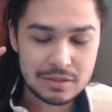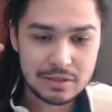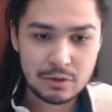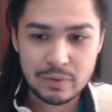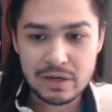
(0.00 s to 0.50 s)
You
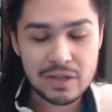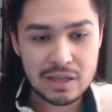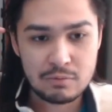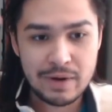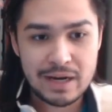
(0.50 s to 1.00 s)
know, we know that
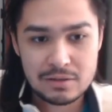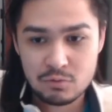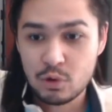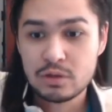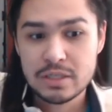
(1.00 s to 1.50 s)
the red is
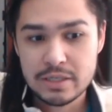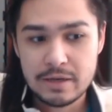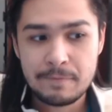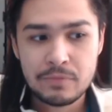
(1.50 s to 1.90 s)
royalty,